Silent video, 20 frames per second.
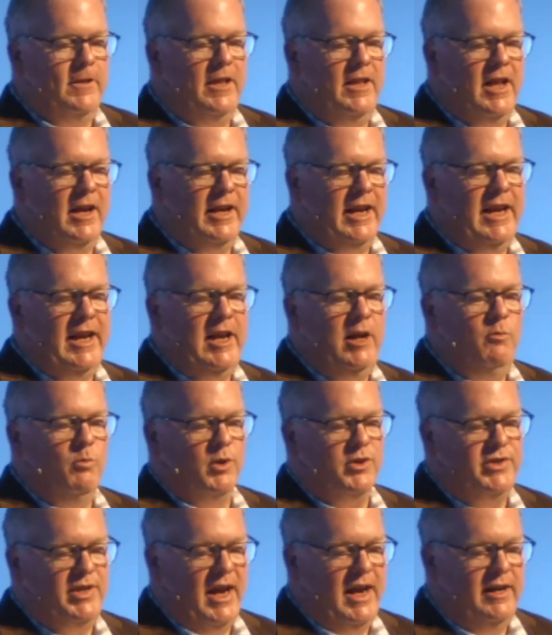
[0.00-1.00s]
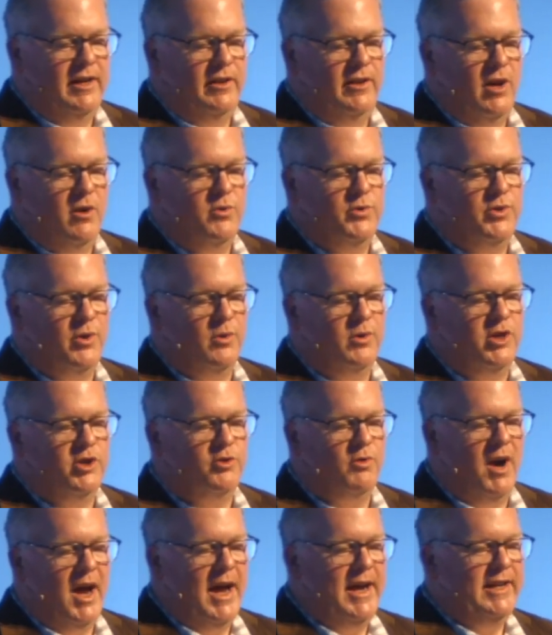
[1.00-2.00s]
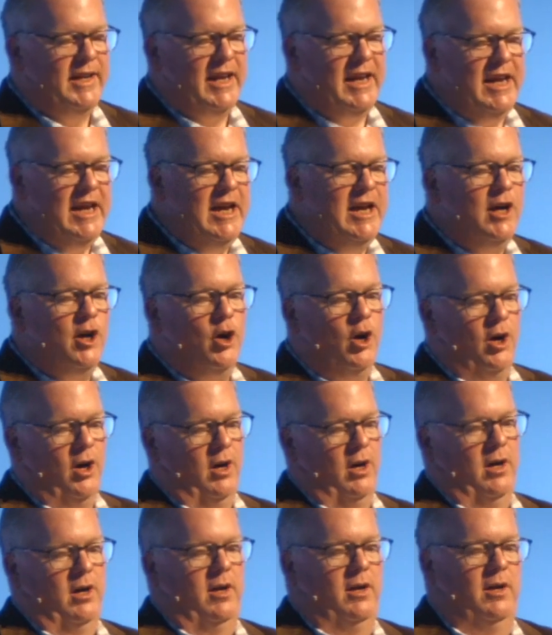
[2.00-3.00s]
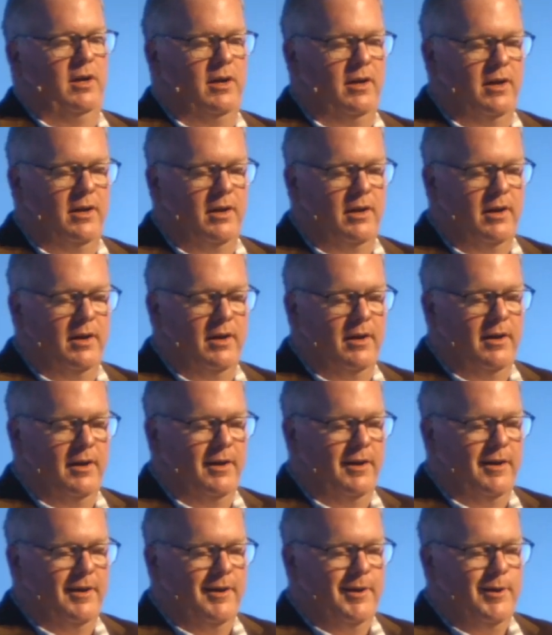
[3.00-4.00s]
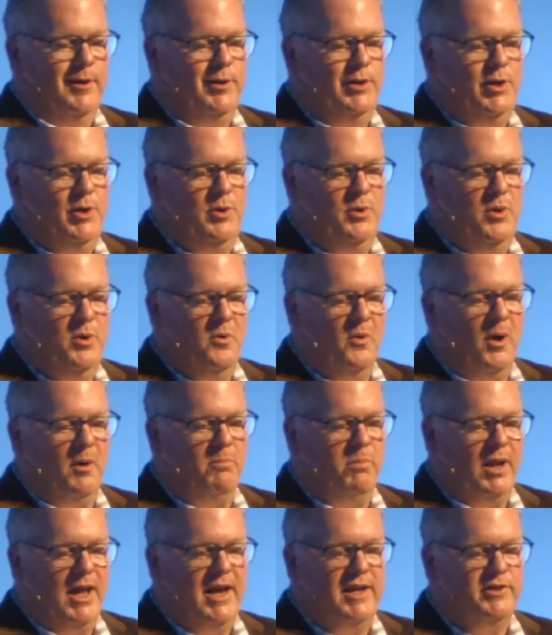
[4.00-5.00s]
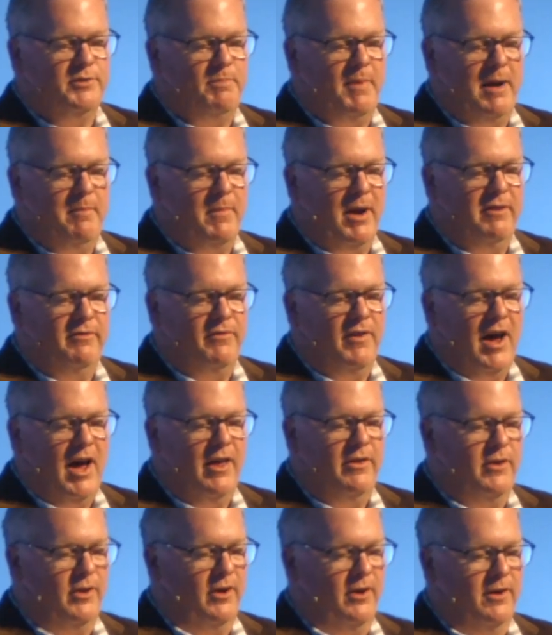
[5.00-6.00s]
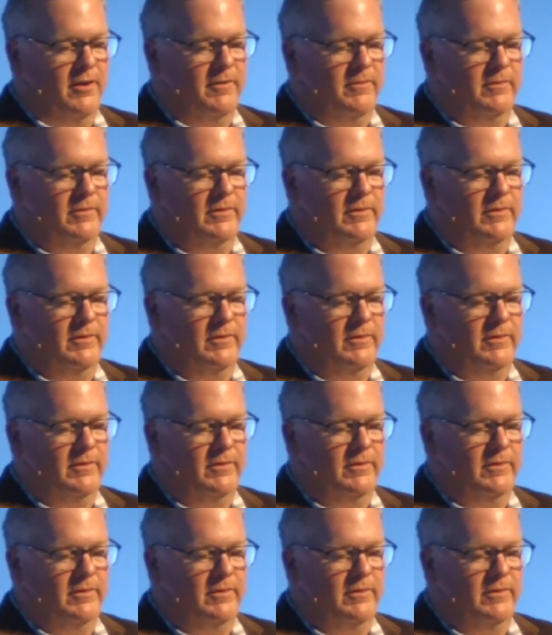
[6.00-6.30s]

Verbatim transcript: Then the king will say to those on his right, Enter, you who are blessed by my Father.